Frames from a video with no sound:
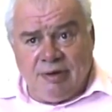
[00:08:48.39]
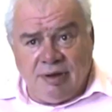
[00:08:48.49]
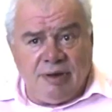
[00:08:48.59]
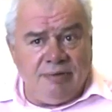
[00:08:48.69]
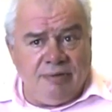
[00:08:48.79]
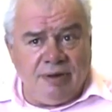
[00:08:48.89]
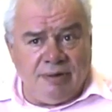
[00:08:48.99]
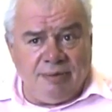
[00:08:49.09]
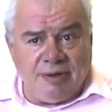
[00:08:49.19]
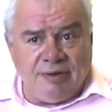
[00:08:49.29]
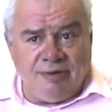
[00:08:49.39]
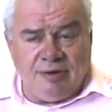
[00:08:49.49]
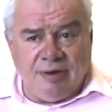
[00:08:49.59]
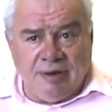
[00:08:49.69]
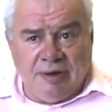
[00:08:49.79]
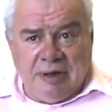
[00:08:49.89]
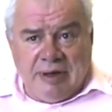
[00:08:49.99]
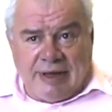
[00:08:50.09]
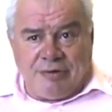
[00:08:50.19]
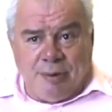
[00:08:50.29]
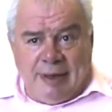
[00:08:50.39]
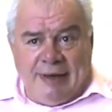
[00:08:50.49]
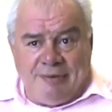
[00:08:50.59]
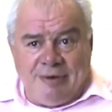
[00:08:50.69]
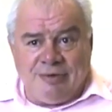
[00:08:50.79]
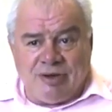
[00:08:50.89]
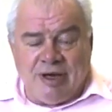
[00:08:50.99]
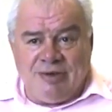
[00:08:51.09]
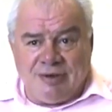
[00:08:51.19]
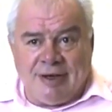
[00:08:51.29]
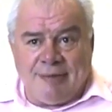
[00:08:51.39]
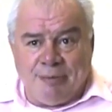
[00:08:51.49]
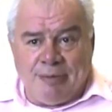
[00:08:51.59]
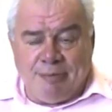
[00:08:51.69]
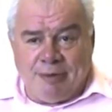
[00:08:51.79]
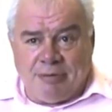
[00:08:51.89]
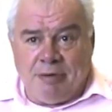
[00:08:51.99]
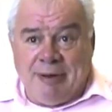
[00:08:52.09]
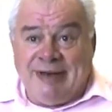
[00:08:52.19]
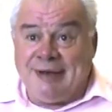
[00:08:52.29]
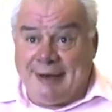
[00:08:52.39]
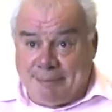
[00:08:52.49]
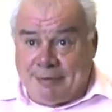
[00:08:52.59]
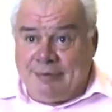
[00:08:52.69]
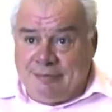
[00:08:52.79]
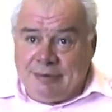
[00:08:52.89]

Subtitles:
Yeah, because that's where real change can be made to happen.